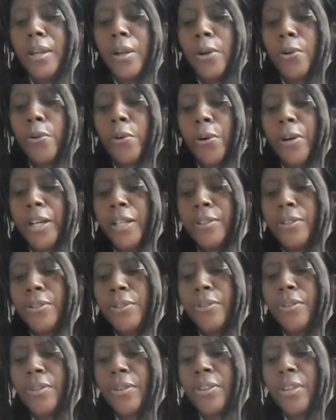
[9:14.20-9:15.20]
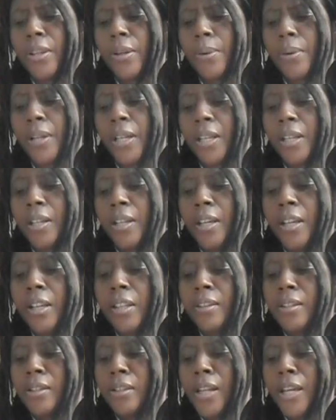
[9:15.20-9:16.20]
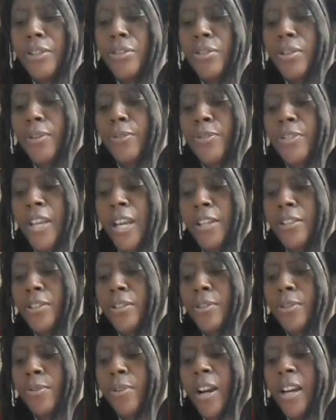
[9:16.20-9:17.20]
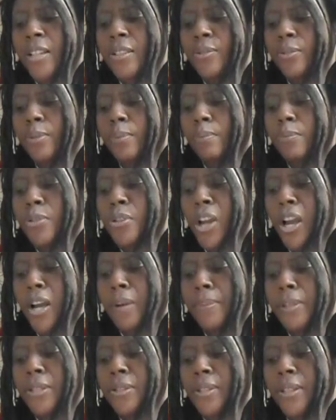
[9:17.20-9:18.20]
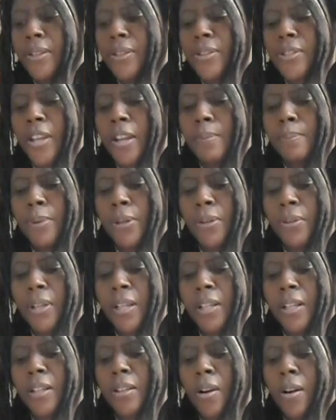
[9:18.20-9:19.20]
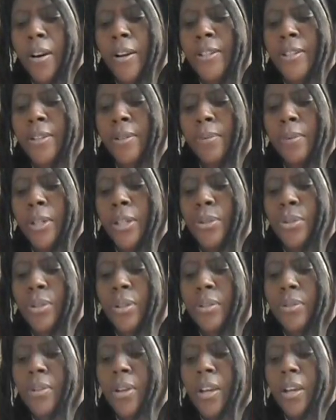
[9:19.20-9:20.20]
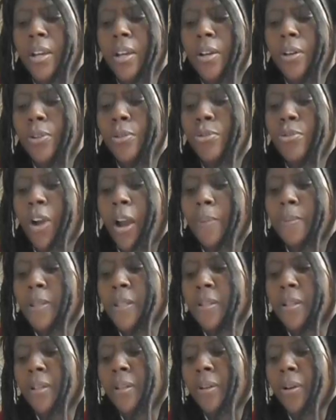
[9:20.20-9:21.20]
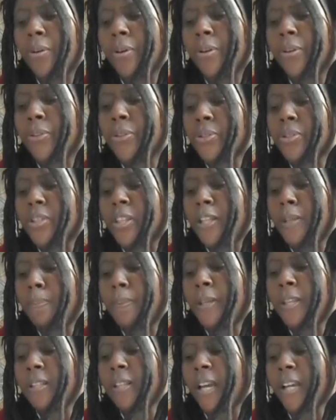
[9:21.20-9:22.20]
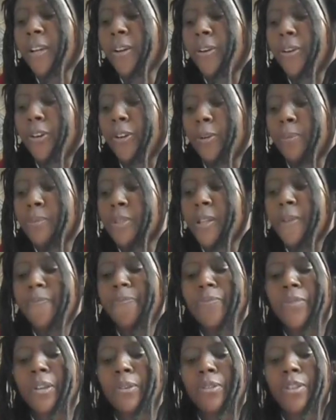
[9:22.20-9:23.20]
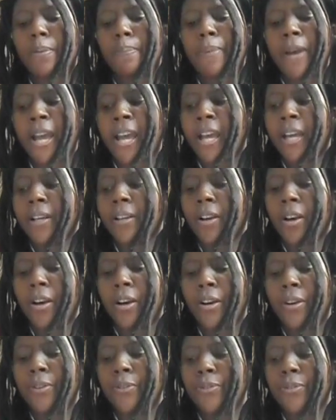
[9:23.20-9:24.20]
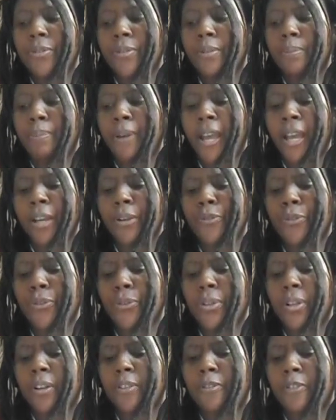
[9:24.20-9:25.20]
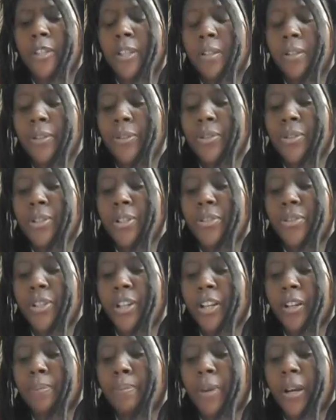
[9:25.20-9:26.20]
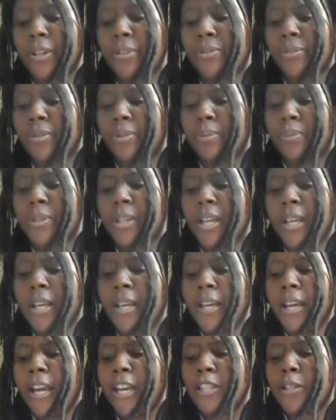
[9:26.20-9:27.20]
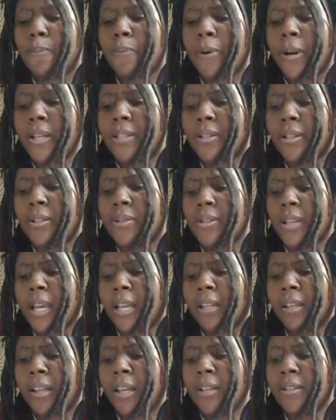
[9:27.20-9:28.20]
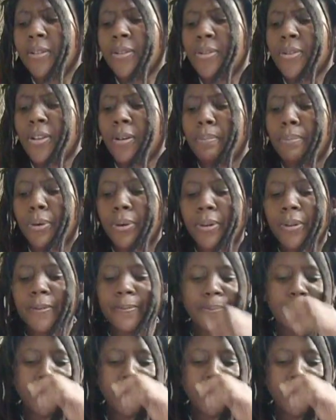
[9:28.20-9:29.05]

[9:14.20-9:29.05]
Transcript: According to the theory, the legend of Santa derives from shamans in the Siberian and Arctic regions who dropped into locals' teepee-like homes with a bag of bag full of hallucinogenic mushrooms as presents in late December.